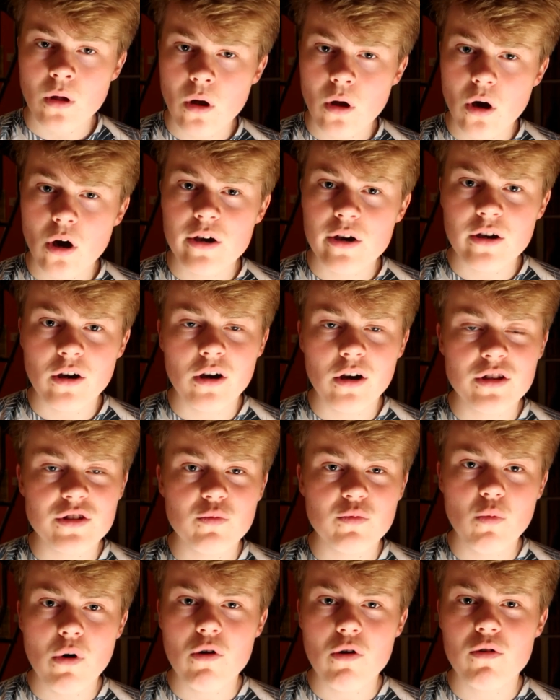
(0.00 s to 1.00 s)
Hi guys,
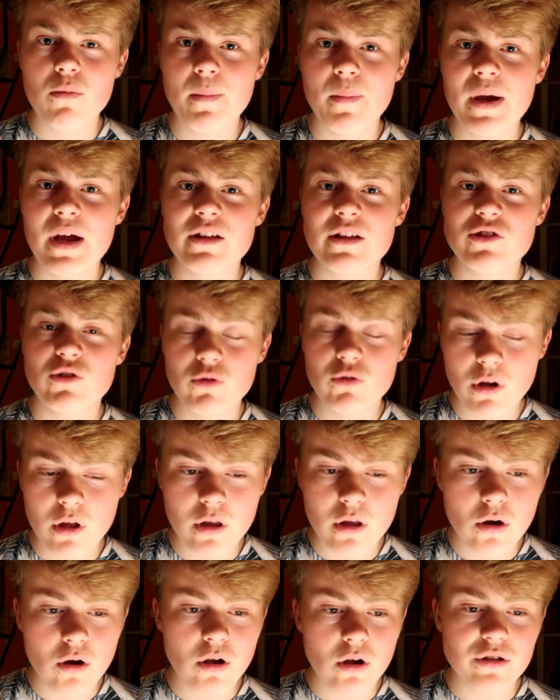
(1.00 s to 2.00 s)
and welcome back to
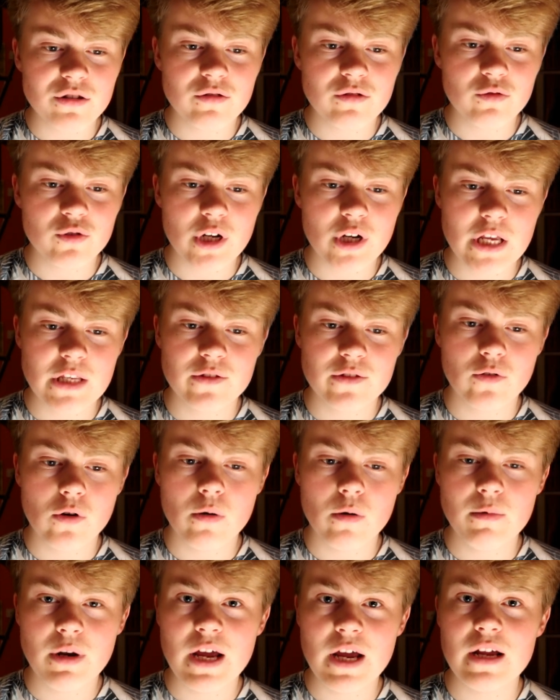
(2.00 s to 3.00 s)
another Arsenal transfer
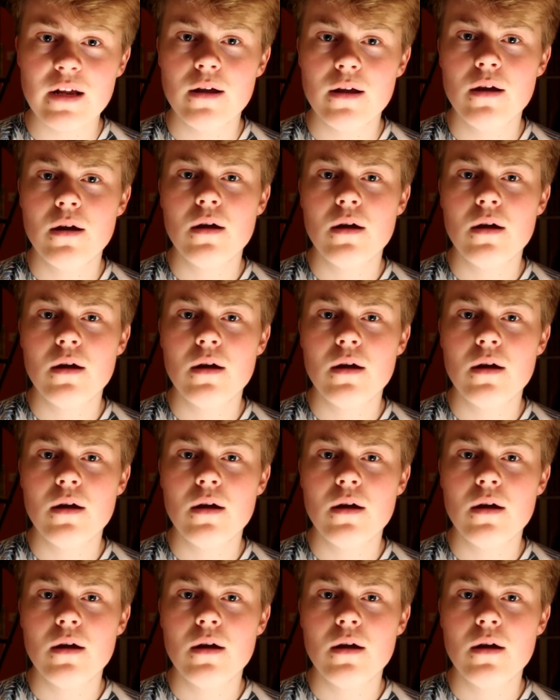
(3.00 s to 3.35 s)
update.